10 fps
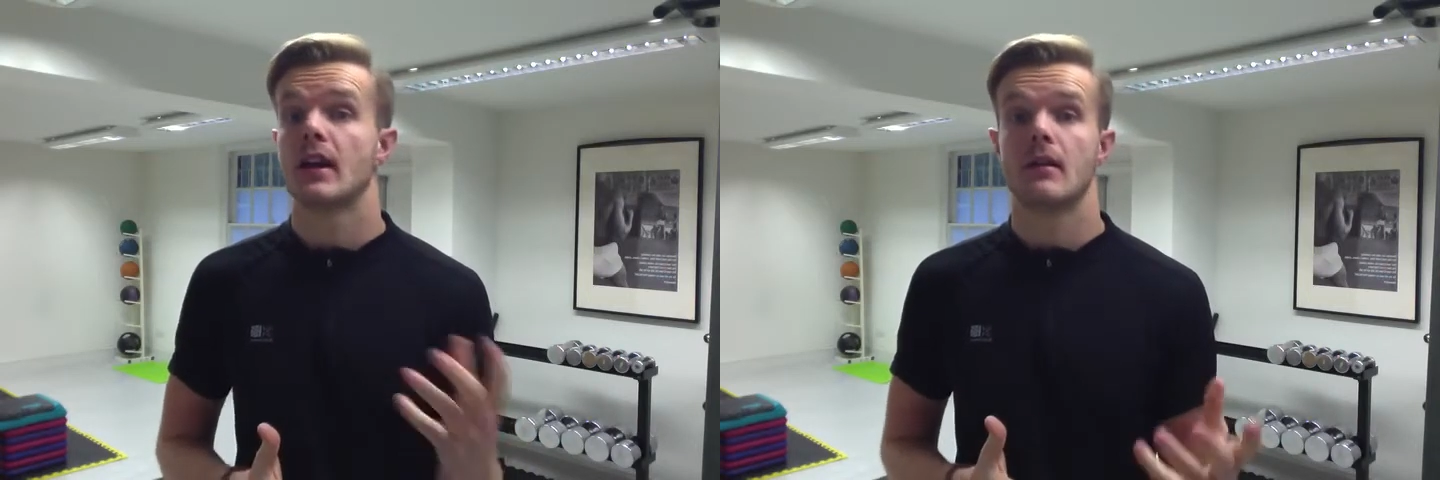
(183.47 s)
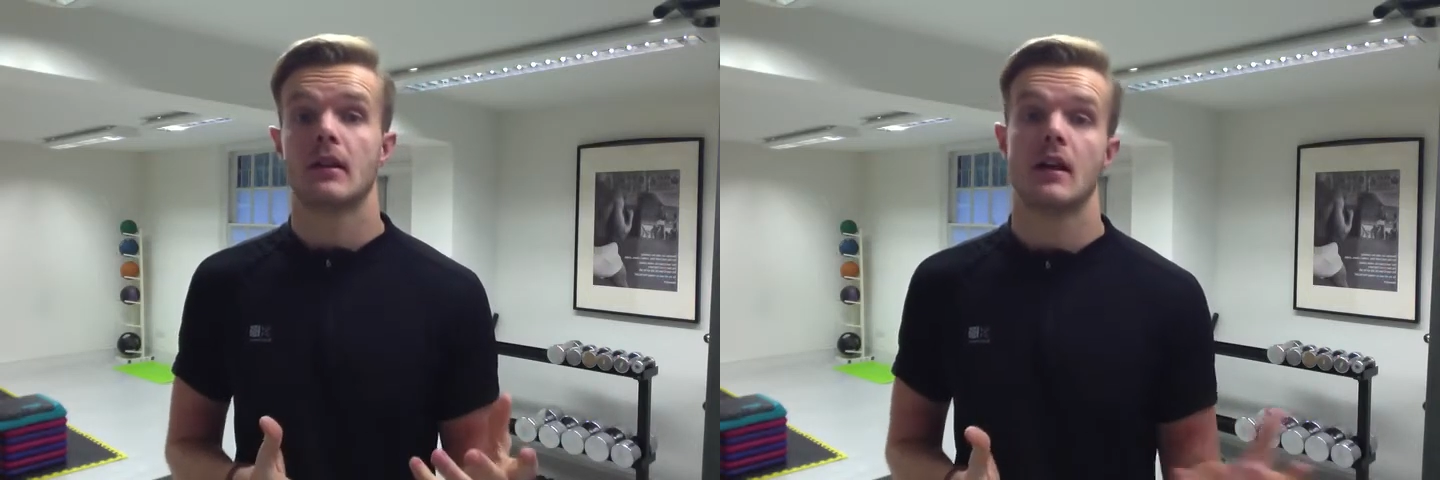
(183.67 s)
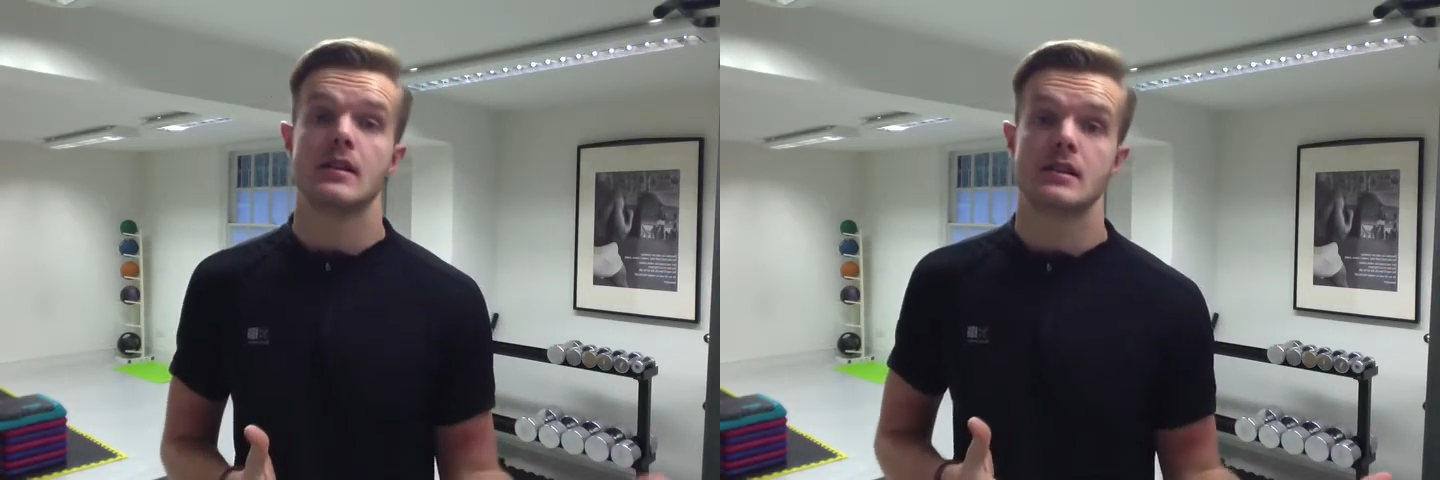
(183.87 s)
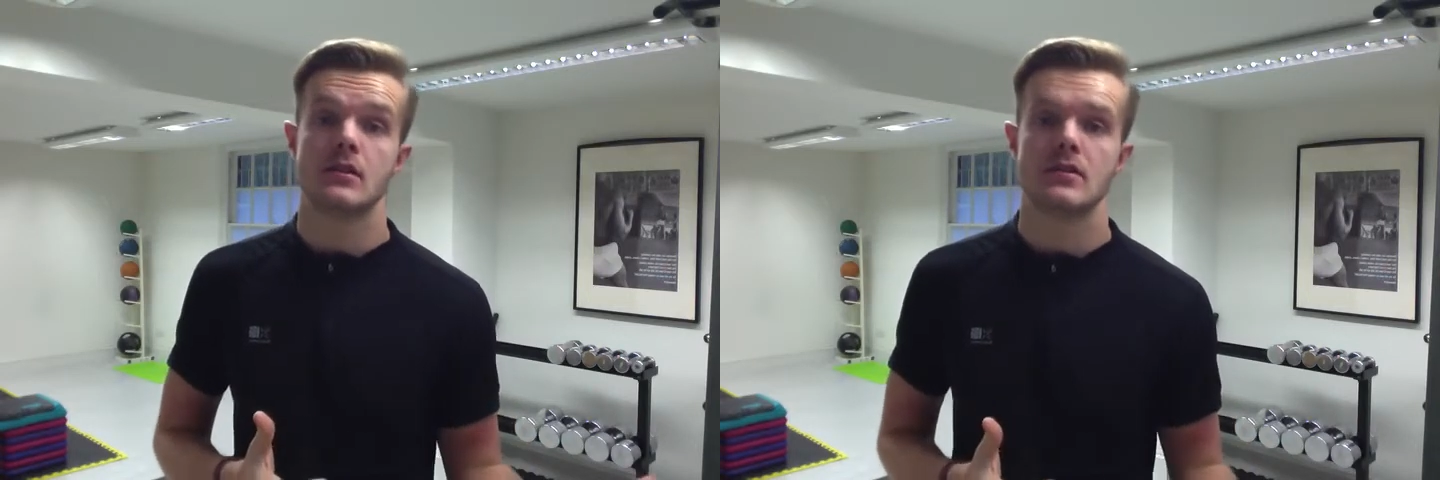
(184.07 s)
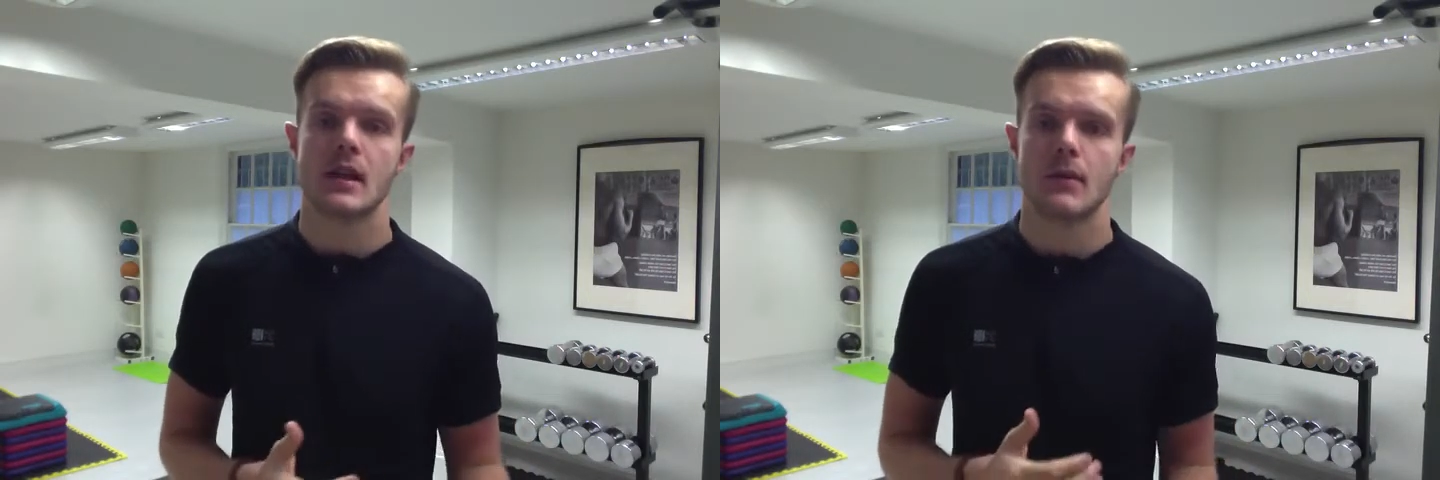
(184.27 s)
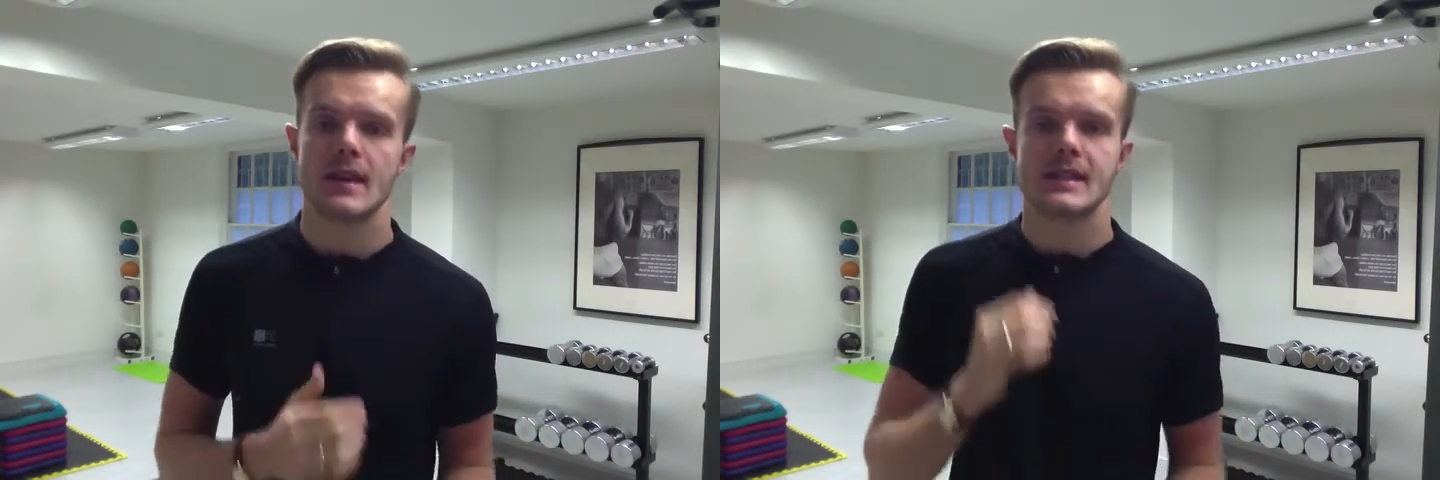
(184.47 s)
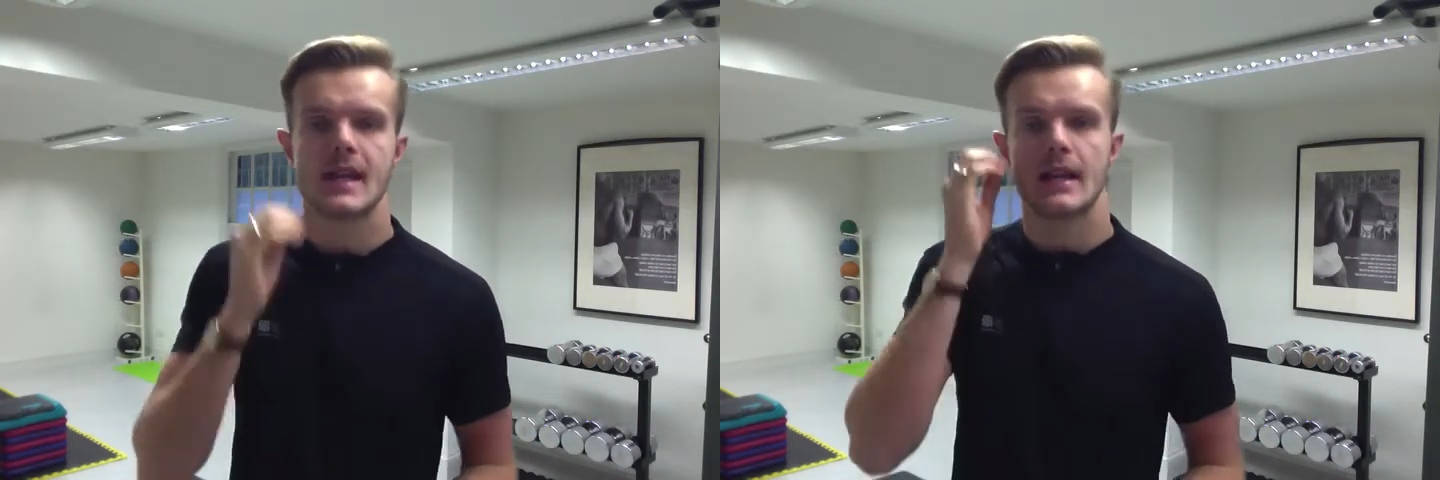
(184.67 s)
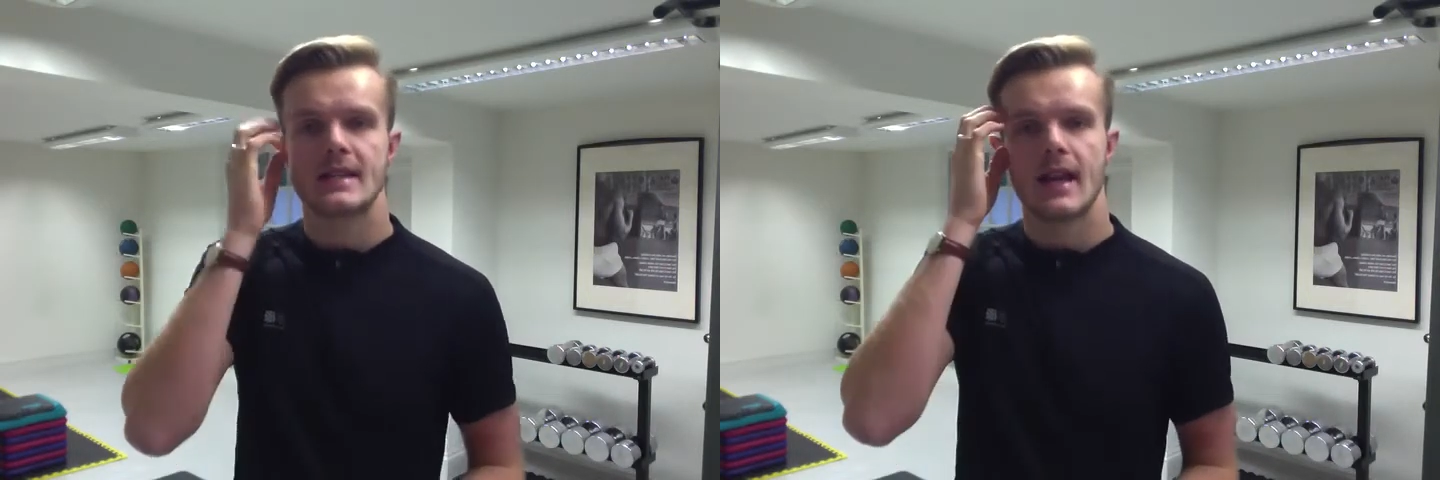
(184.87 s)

I get the clients to use that with their salads.